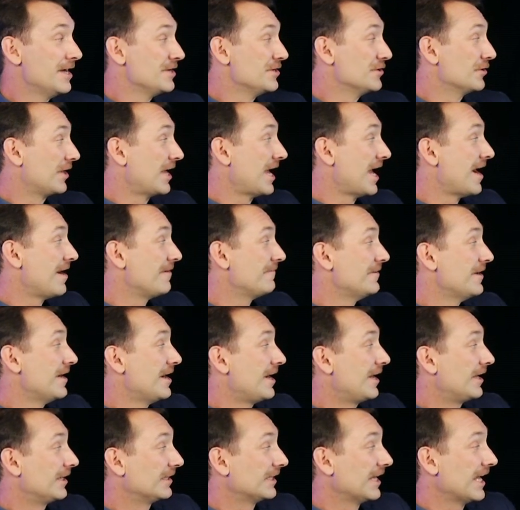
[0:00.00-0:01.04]
You'll have
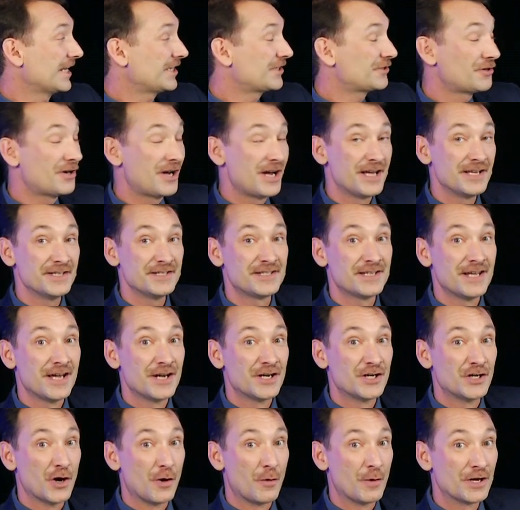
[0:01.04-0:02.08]
electrons
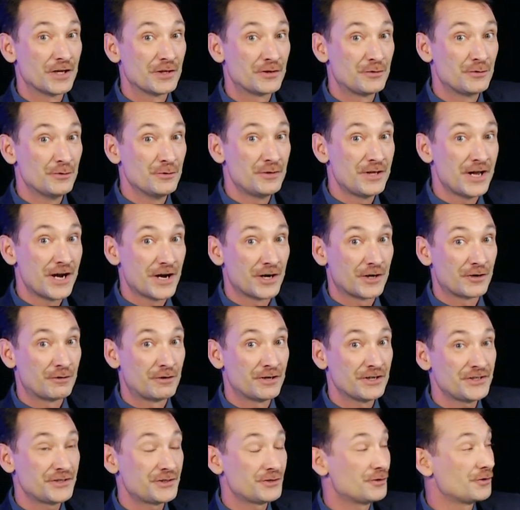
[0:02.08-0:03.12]
going through their
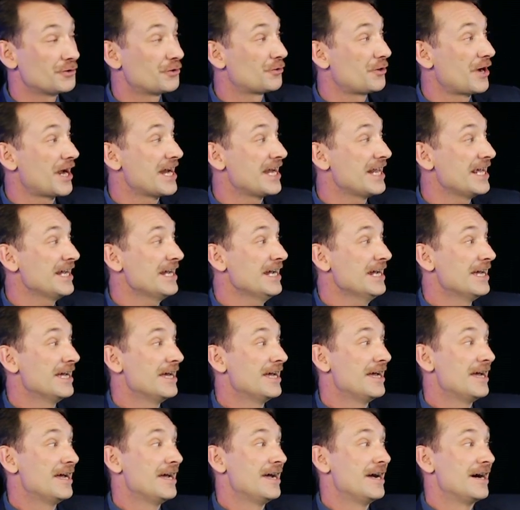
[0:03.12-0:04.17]
crystal grating,
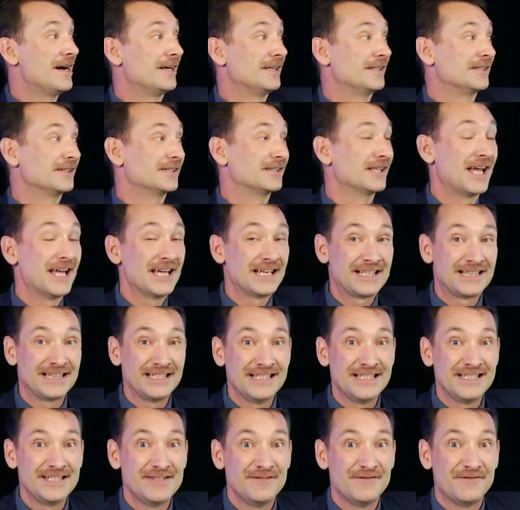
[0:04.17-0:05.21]

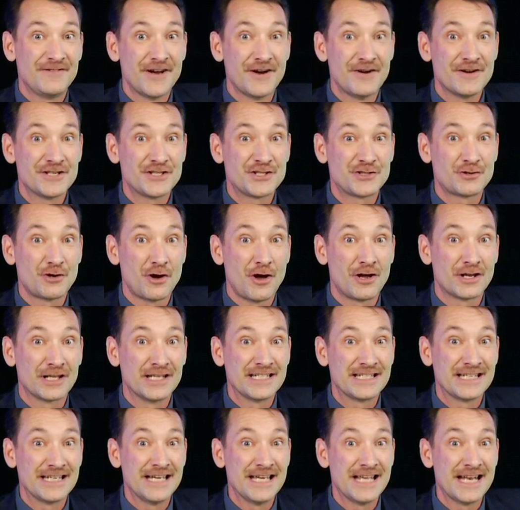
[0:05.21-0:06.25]
likely very
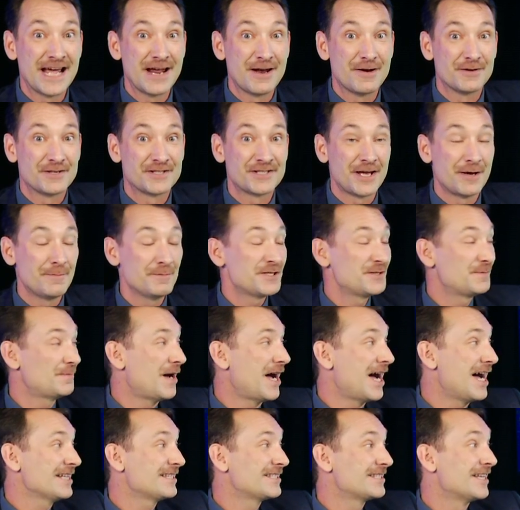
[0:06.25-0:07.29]
strongly to hit at some
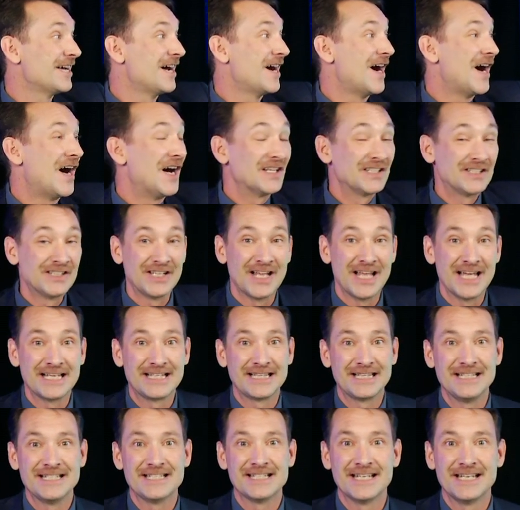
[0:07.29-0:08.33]
spots,
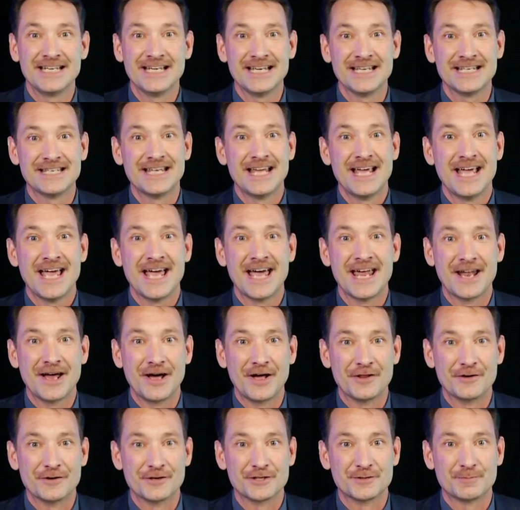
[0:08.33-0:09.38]
unlikely to hit at
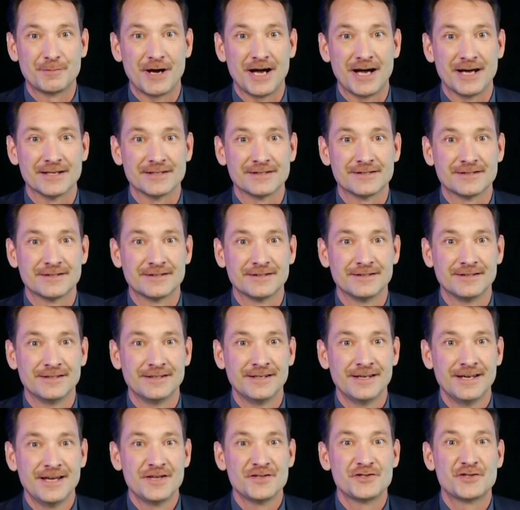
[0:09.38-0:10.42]
other spots.
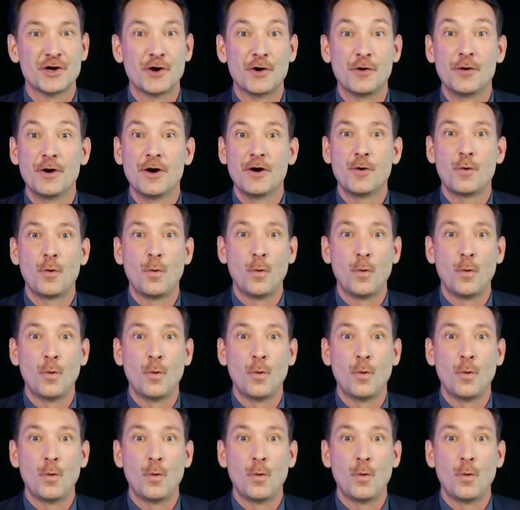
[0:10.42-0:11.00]
So